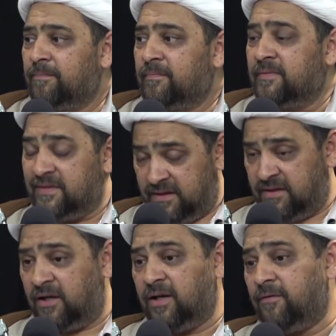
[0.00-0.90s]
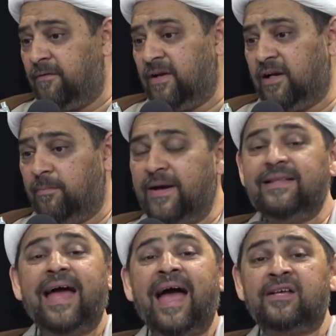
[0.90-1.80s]
The love of Ahlul Bayt
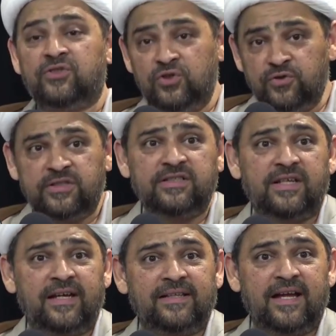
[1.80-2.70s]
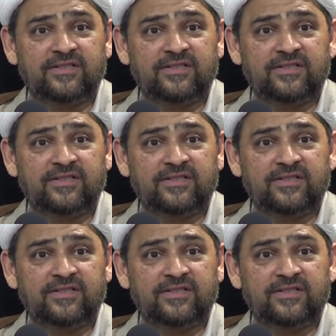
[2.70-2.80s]
has usage like that.